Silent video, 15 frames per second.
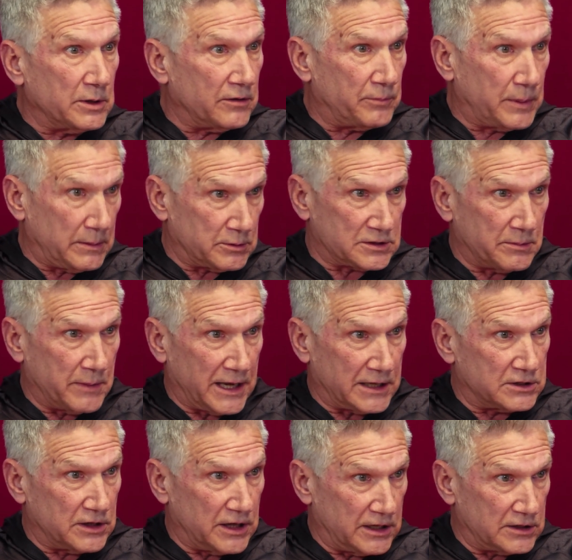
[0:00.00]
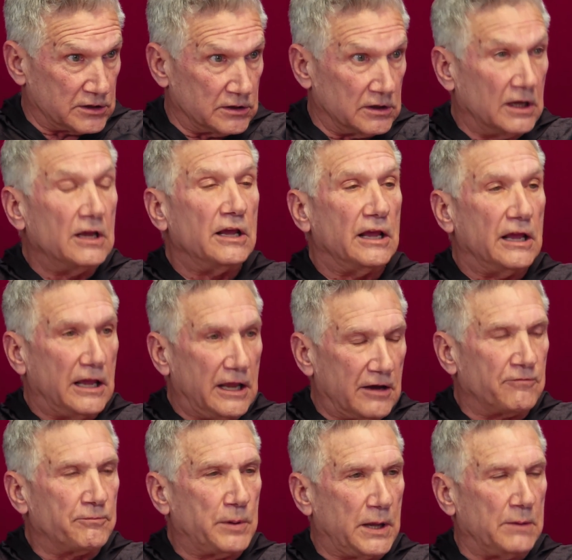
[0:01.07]
of people's imagination.
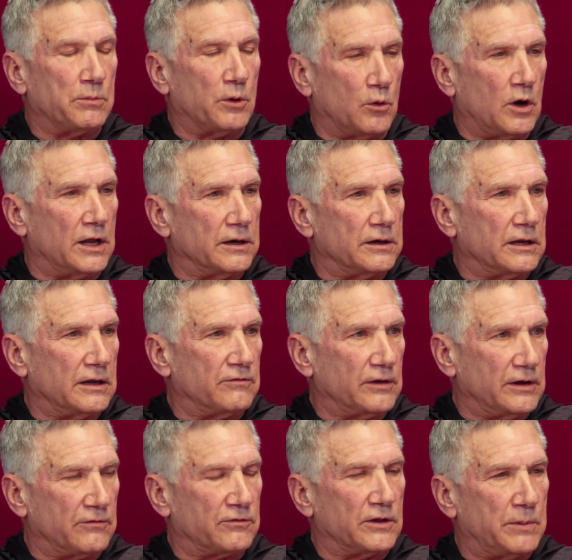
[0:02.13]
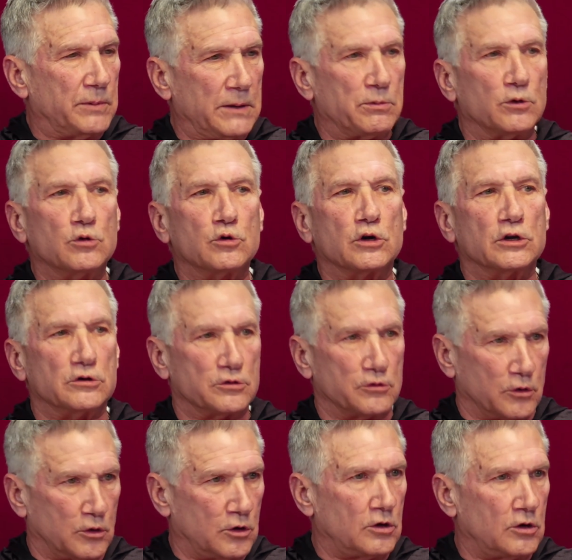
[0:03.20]
If the people who
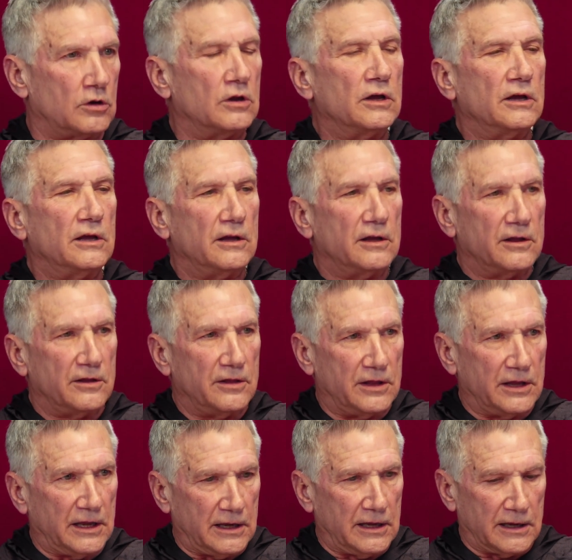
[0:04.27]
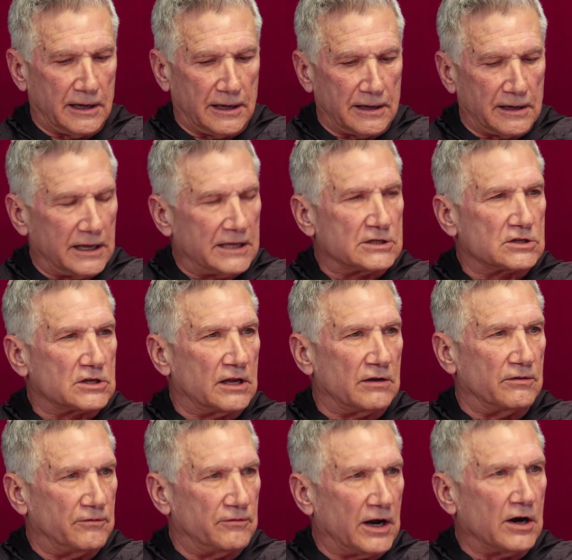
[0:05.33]
control the legislative
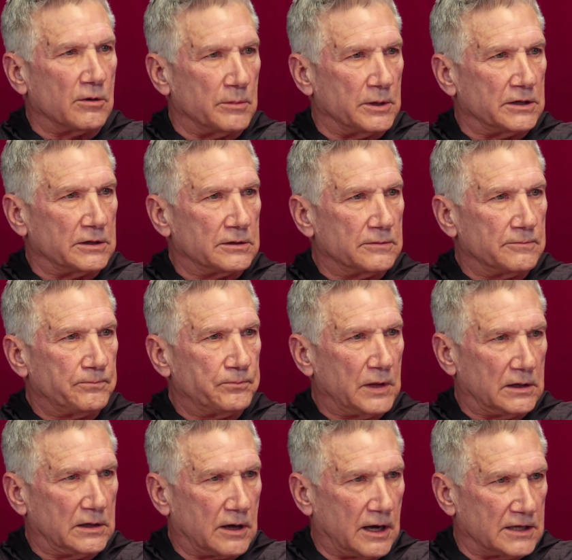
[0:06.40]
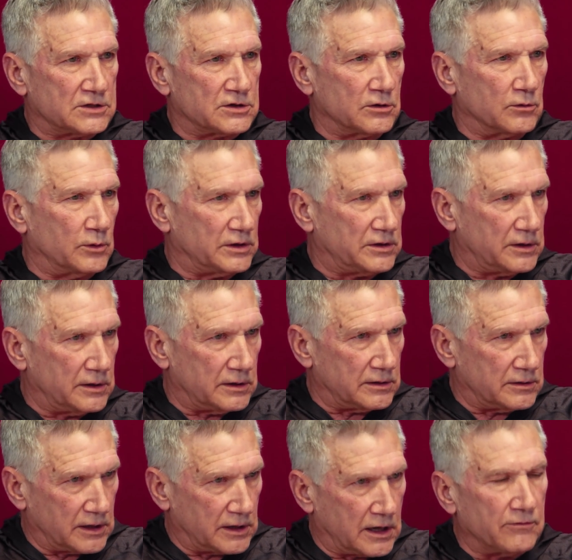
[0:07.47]
environment in concert with
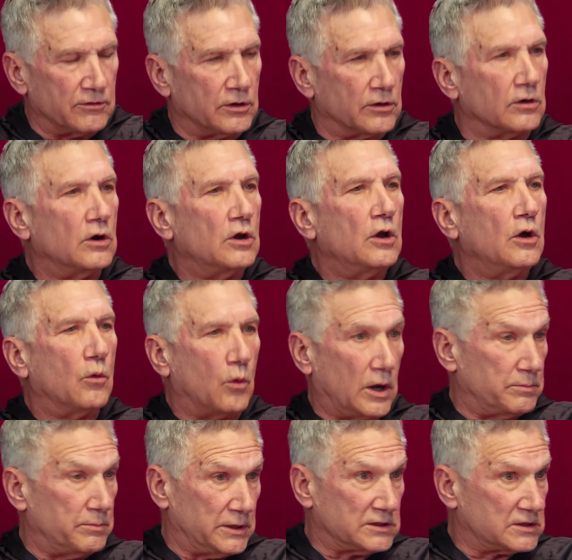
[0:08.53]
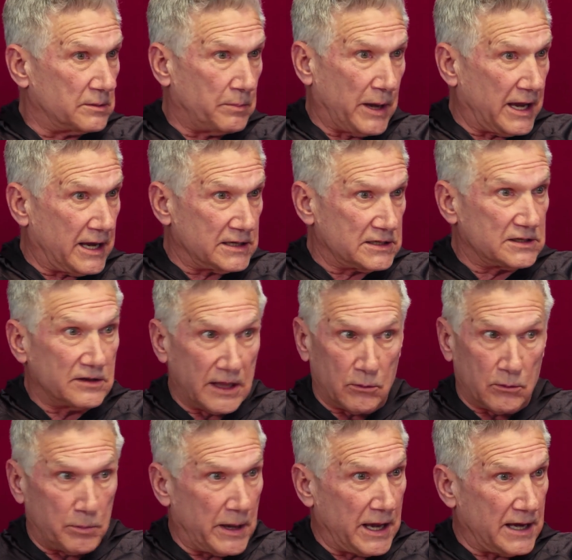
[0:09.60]
the governor want bills to pass, they
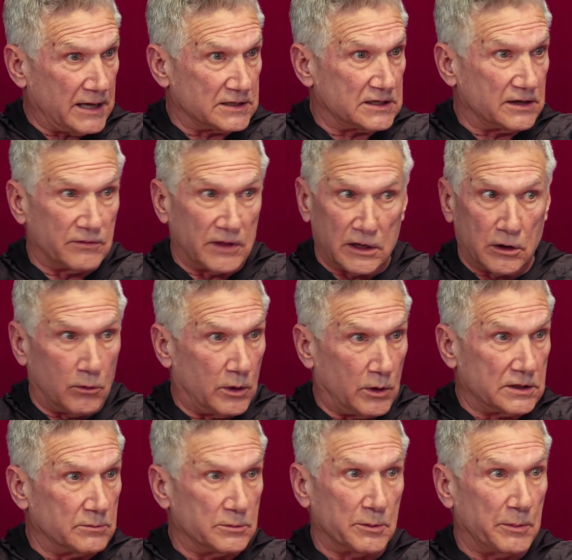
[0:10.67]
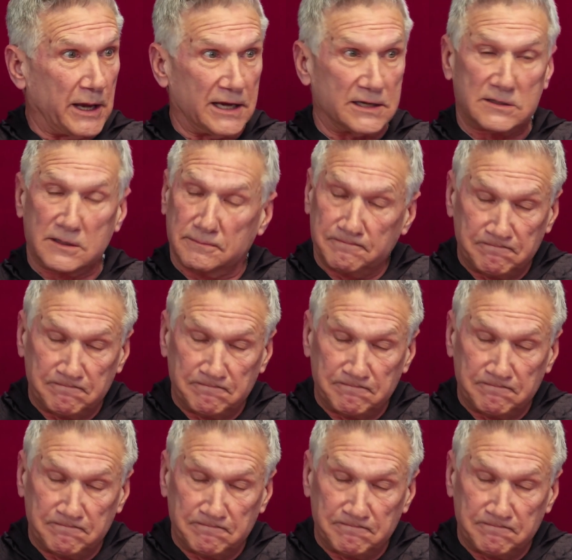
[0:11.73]
will pass. If they don't want them to pass,